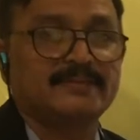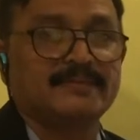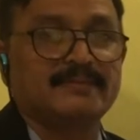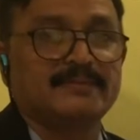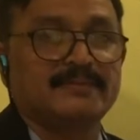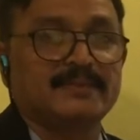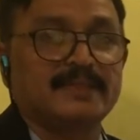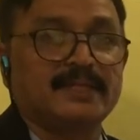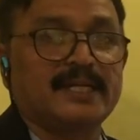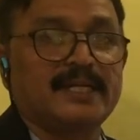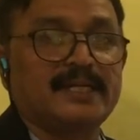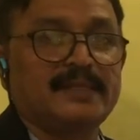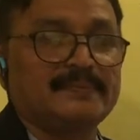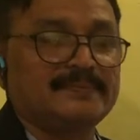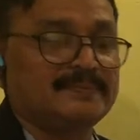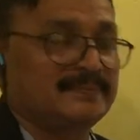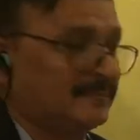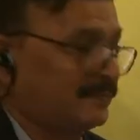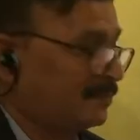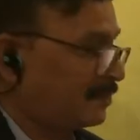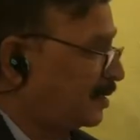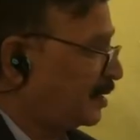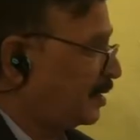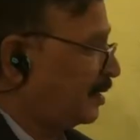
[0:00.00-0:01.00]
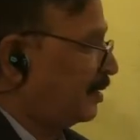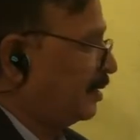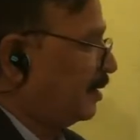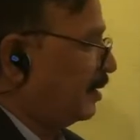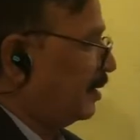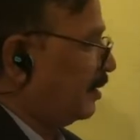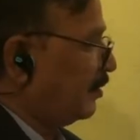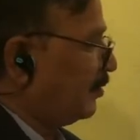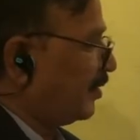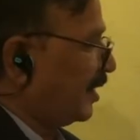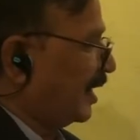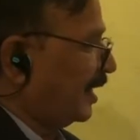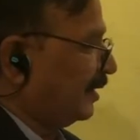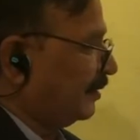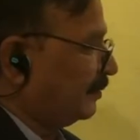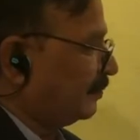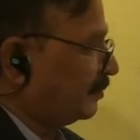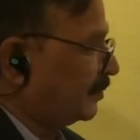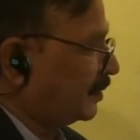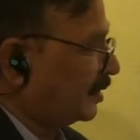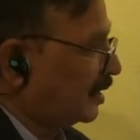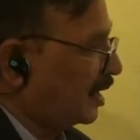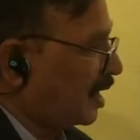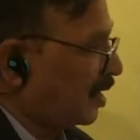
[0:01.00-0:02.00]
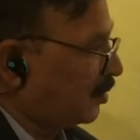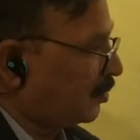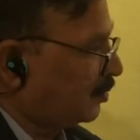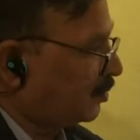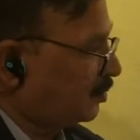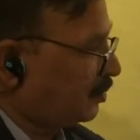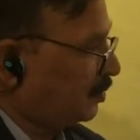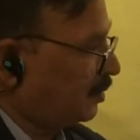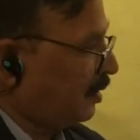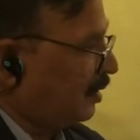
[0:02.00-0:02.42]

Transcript: Okay, fine. Now,